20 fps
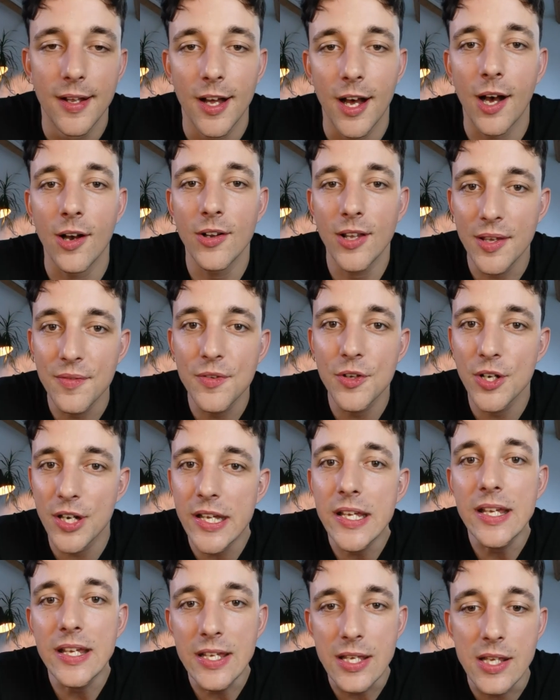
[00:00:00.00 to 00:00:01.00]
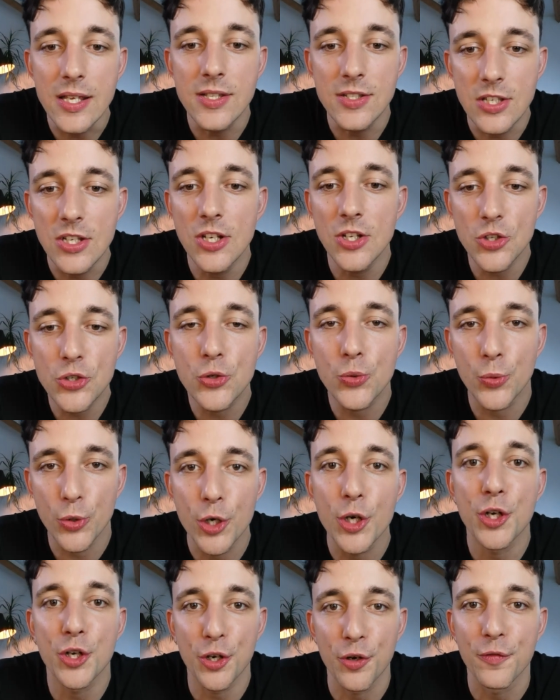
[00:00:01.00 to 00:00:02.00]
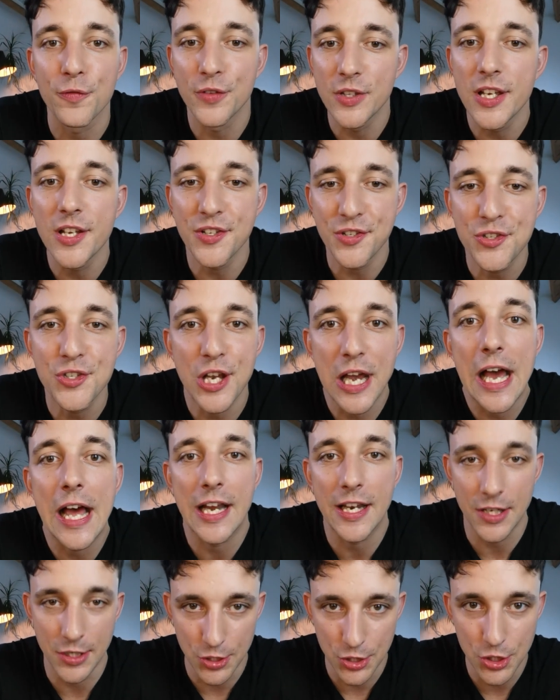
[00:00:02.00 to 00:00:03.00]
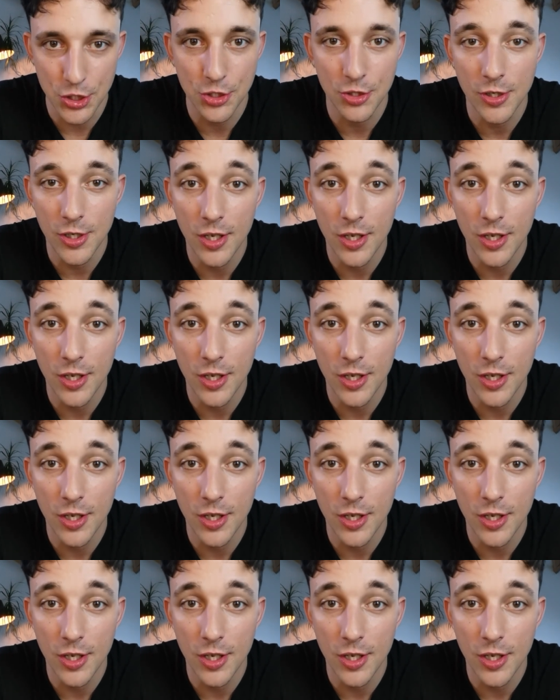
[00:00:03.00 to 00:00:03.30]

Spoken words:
I'll give you the easiest word of this challenge.